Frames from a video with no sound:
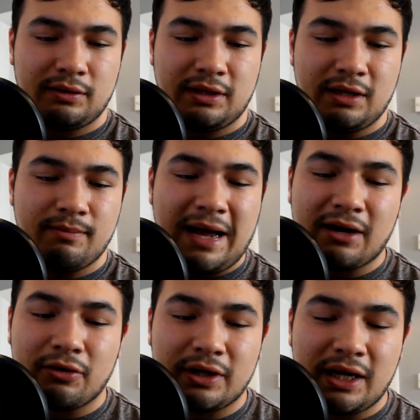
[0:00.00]
The
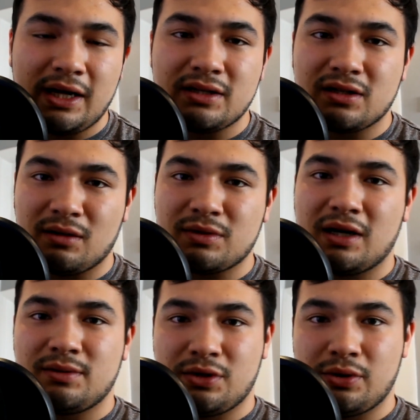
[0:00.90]
macro keys
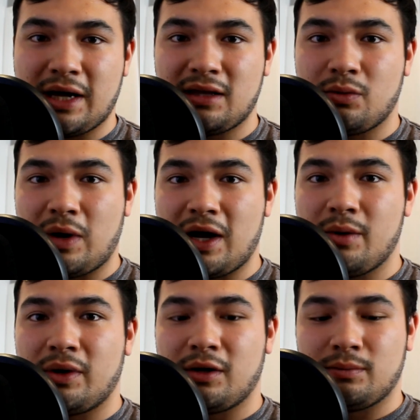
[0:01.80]
sometimes do get in the way
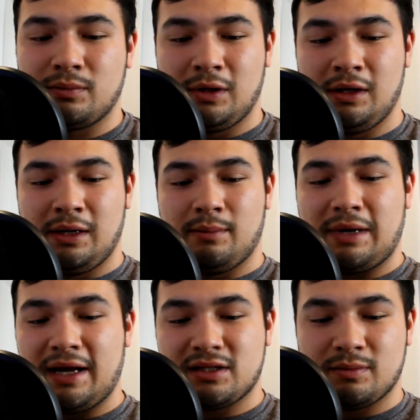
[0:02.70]
when I'm
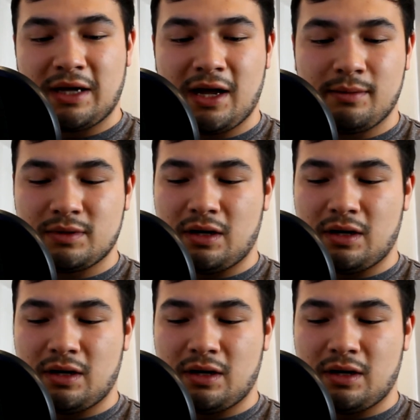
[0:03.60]
playing some games.